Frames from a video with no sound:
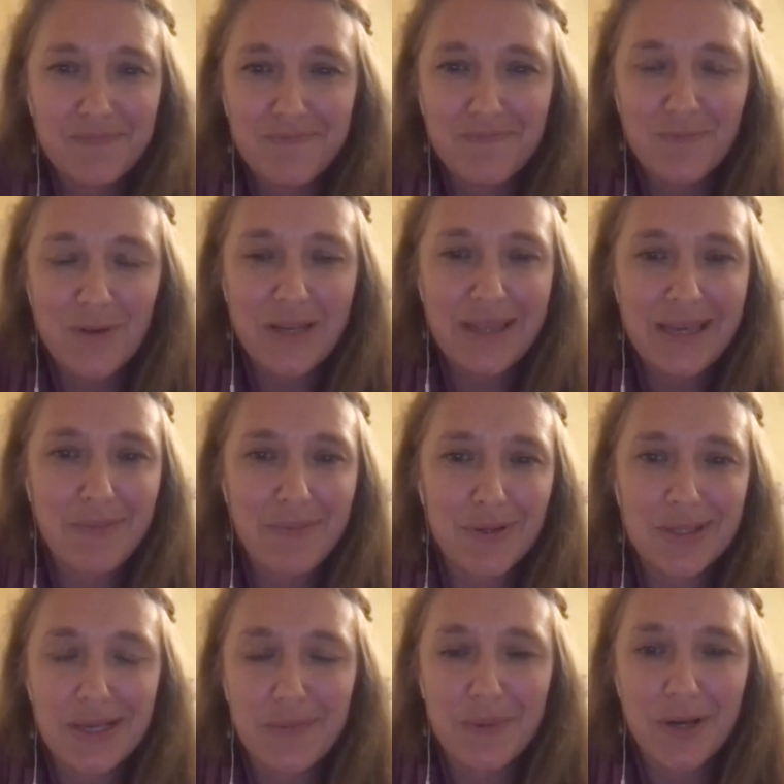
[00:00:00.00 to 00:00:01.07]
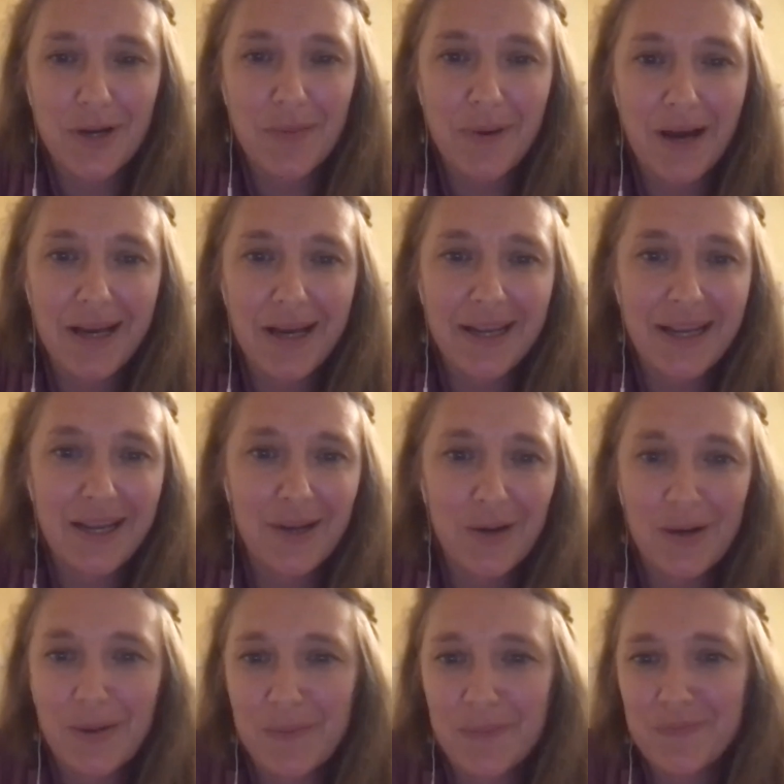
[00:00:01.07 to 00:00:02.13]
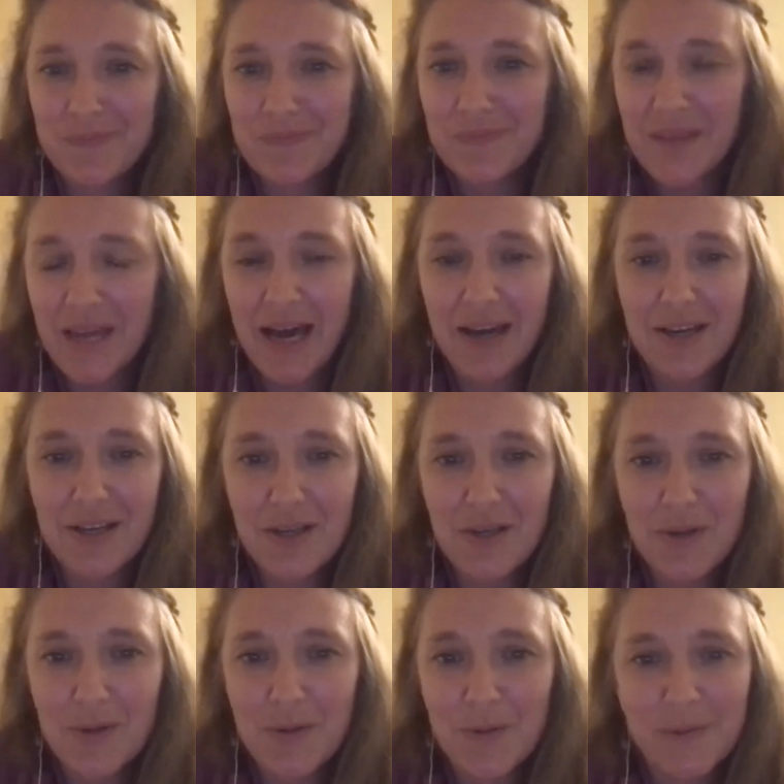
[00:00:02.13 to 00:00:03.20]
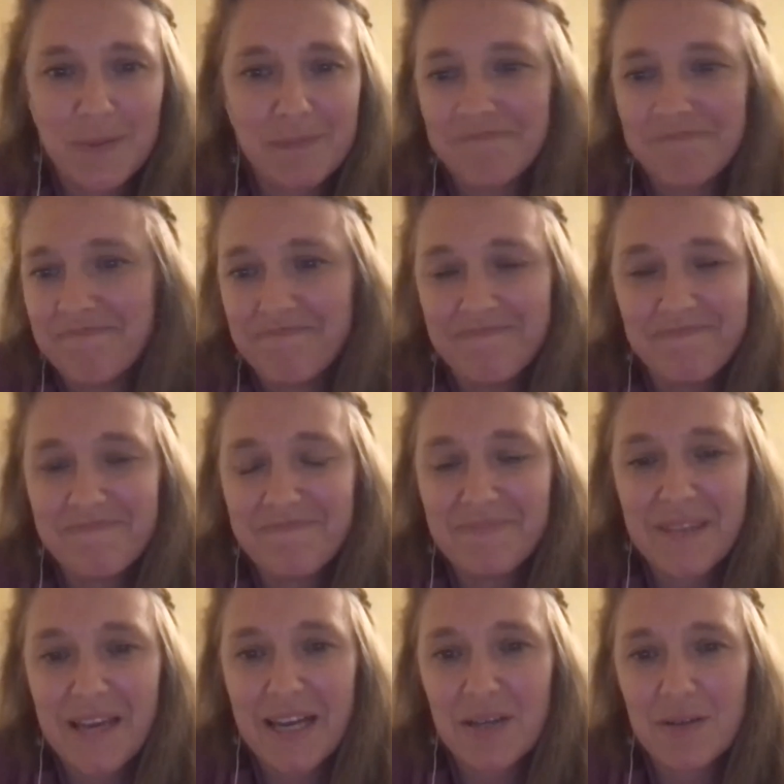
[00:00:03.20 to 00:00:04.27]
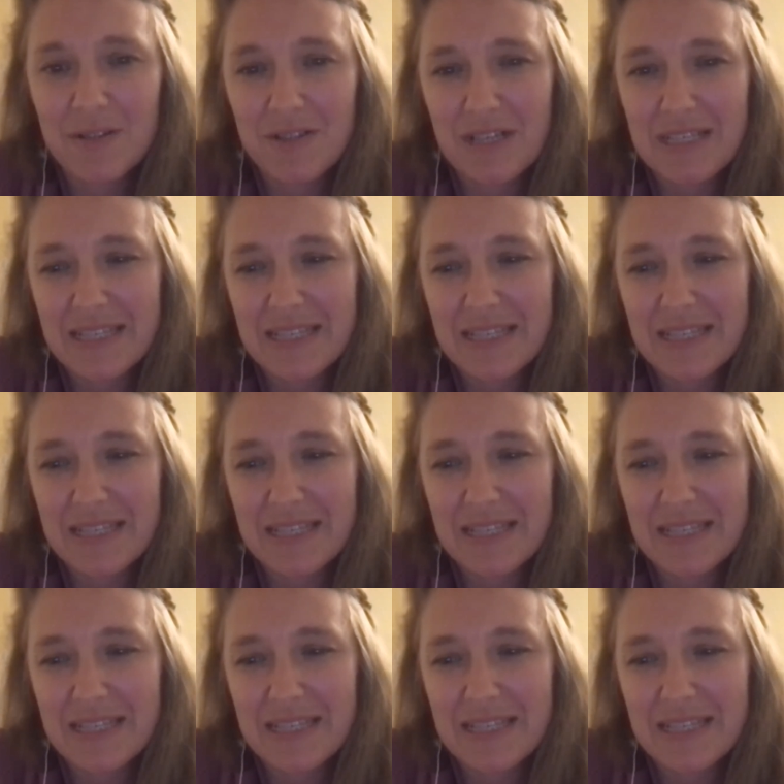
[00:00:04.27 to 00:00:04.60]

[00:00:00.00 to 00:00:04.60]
when they build up in our body, or how do you address